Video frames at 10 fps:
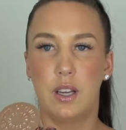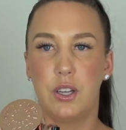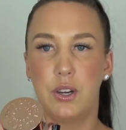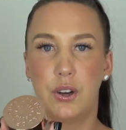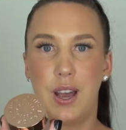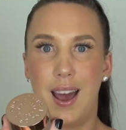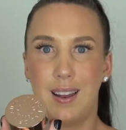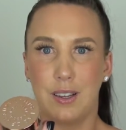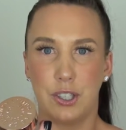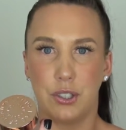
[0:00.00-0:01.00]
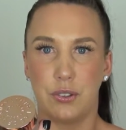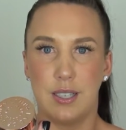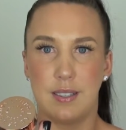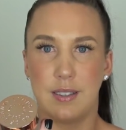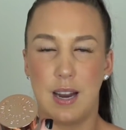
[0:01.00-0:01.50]
you know, how
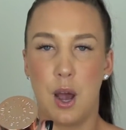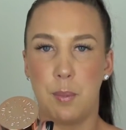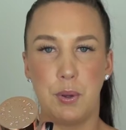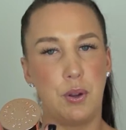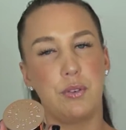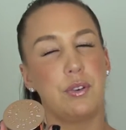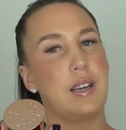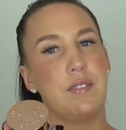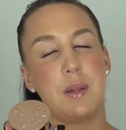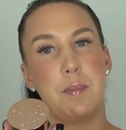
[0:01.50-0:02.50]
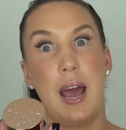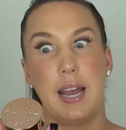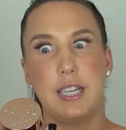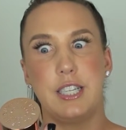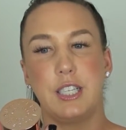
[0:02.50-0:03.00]
luxurious and how beautiful even the
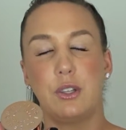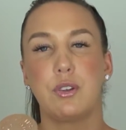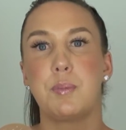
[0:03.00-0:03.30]
packaging looks,